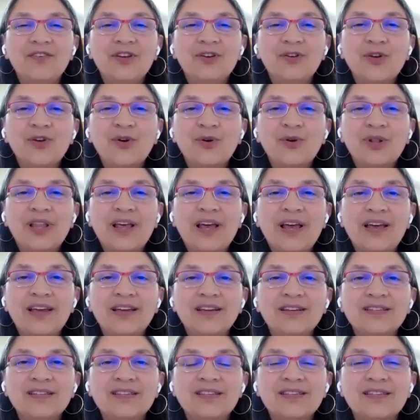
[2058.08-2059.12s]
Feel your
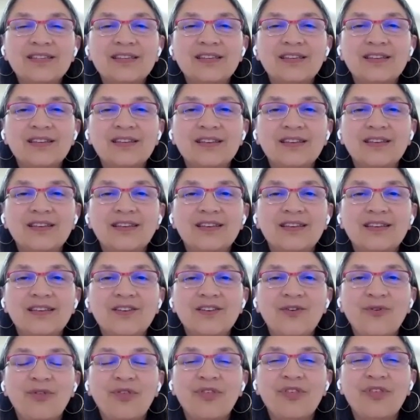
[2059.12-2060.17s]
legs,
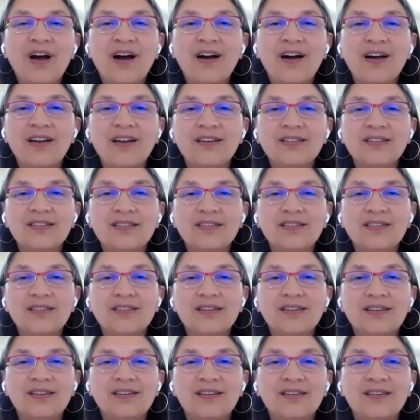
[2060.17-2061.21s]
your thighs,
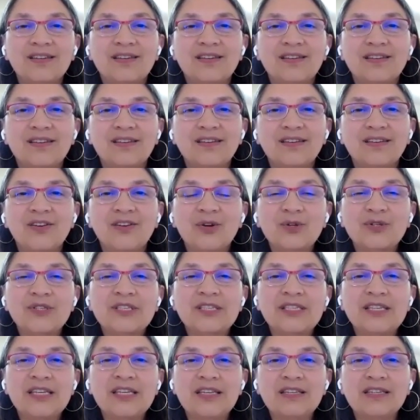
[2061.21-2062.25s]
your
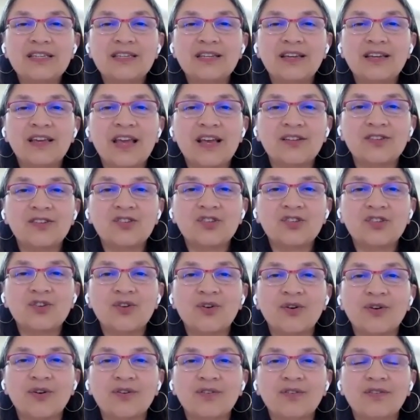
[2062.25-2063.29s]
seat against
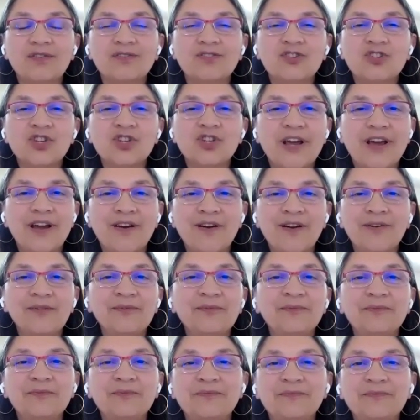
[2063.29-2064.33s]
your chair.
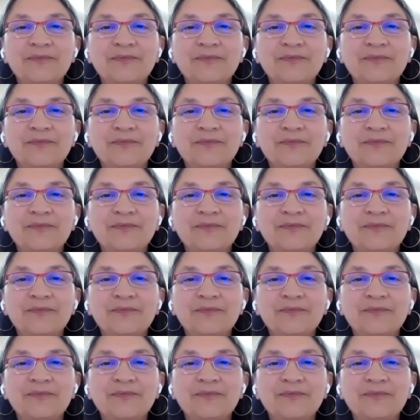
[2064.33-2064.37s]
